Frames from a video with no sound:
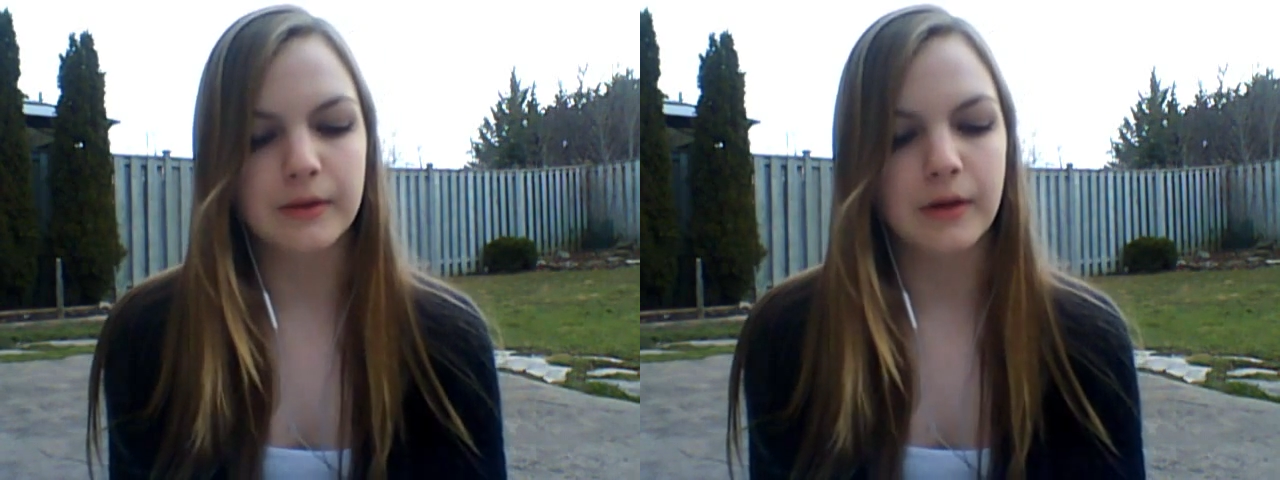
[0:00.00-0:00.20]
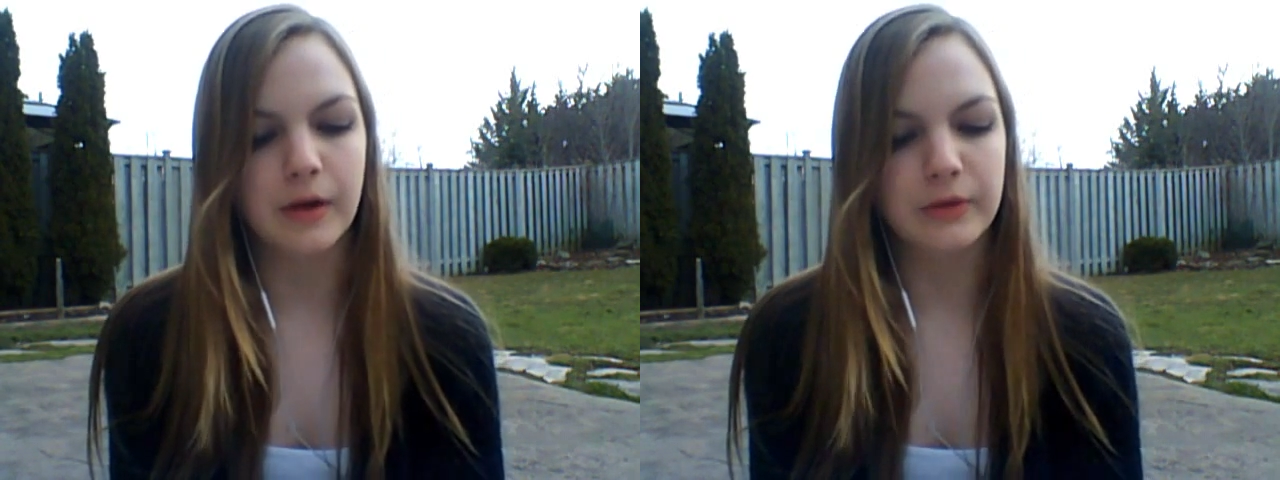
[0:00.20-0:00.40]

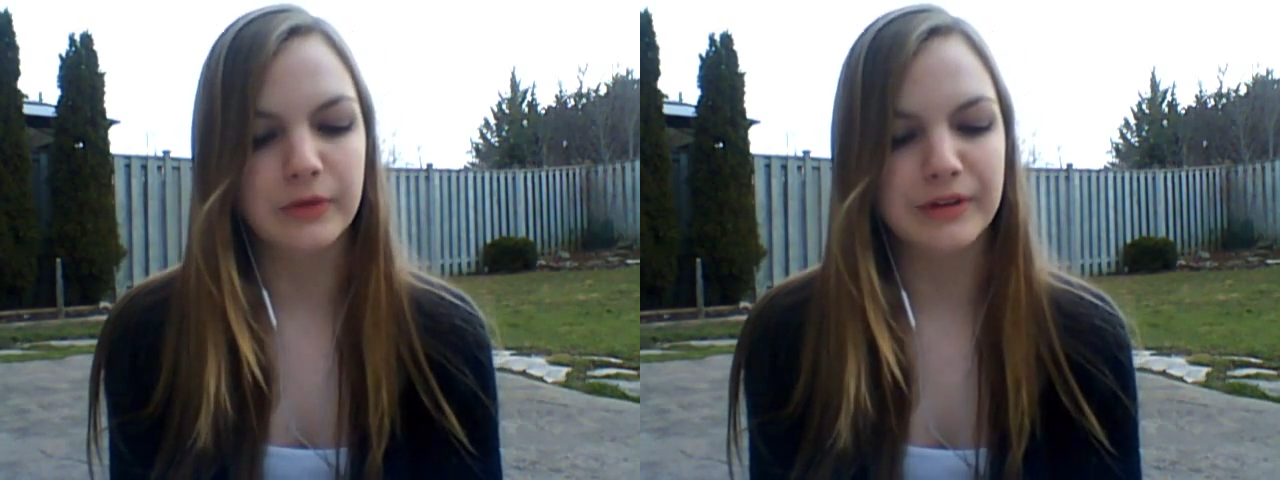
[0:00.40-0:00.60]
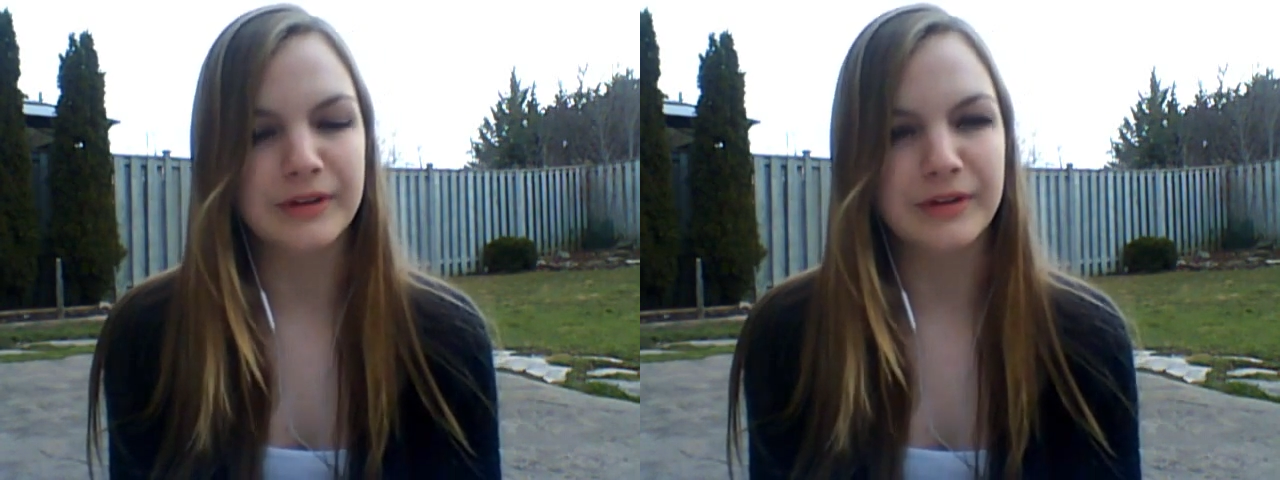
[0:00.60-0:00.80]

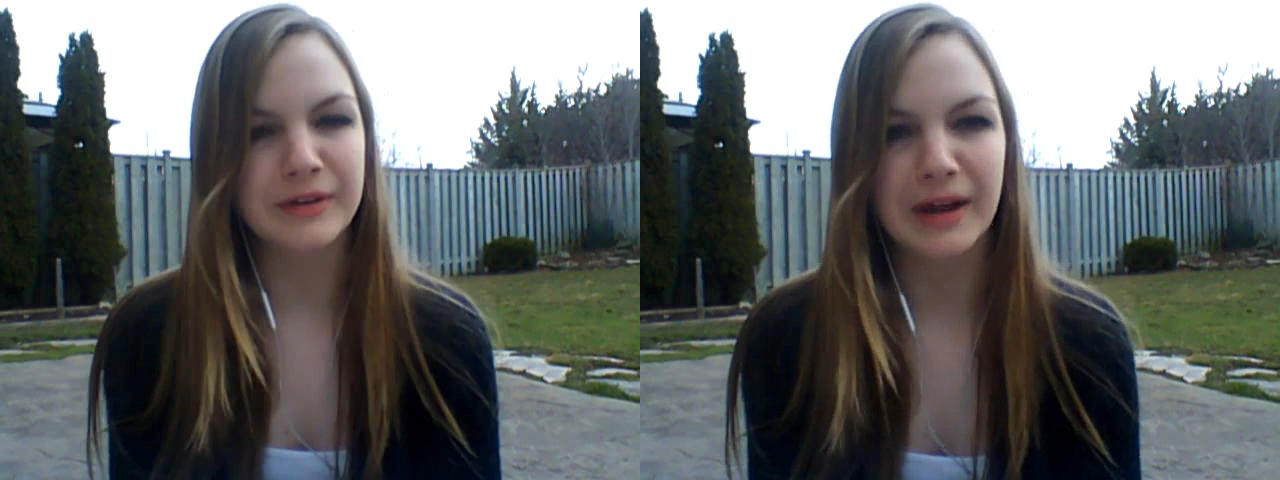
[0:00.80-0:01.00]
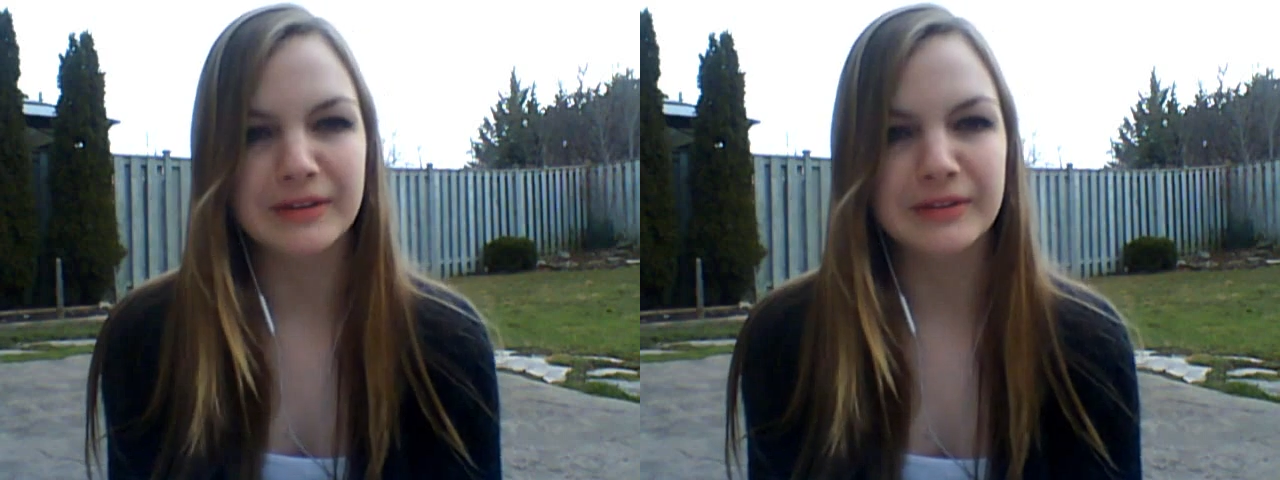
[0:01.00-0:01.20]
country did your
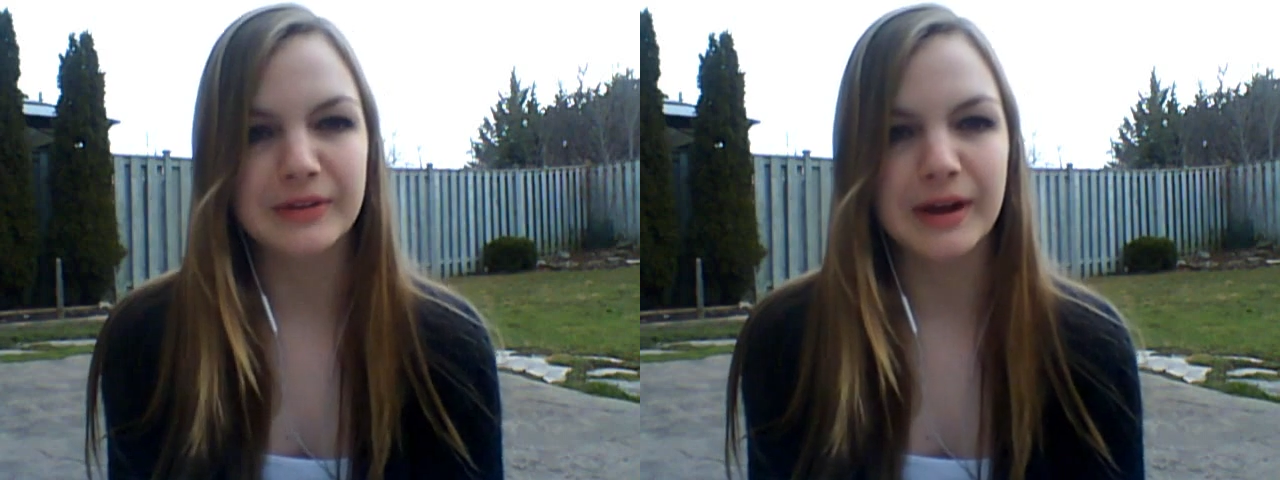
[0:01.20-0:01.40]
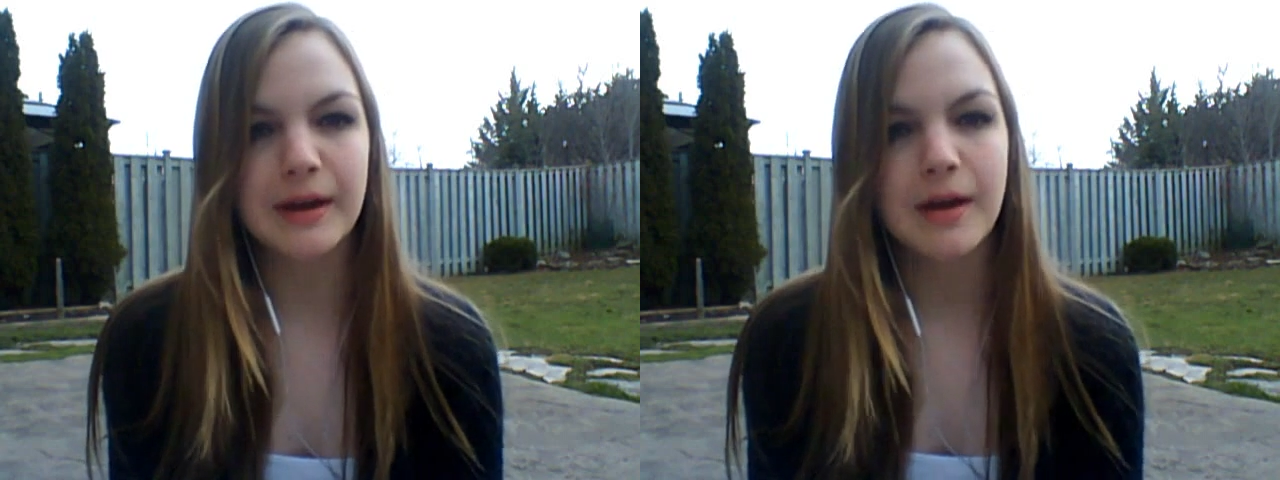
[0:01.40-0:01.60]
class
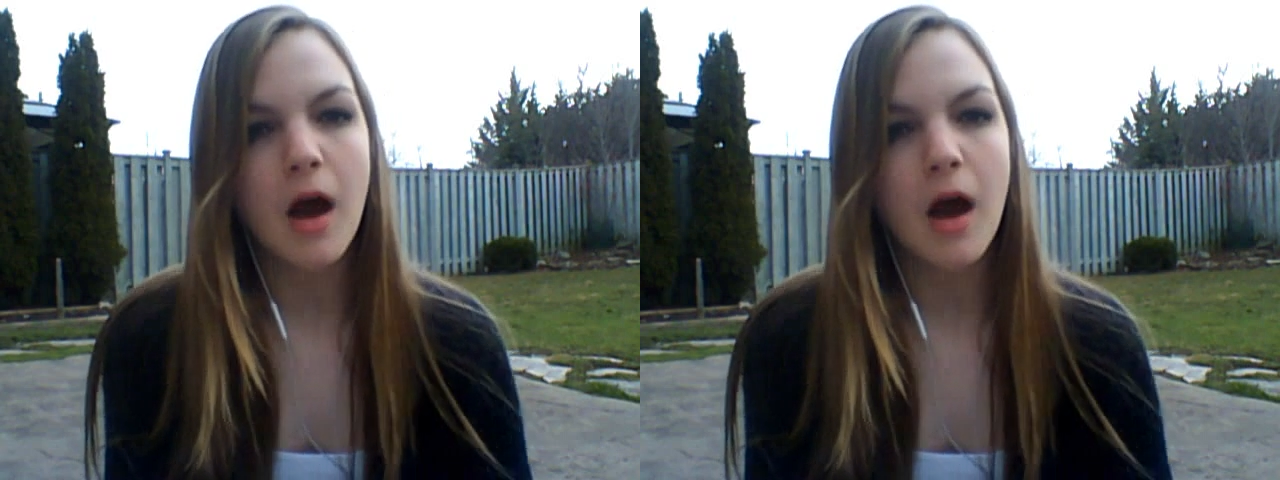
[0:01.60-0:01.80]
create?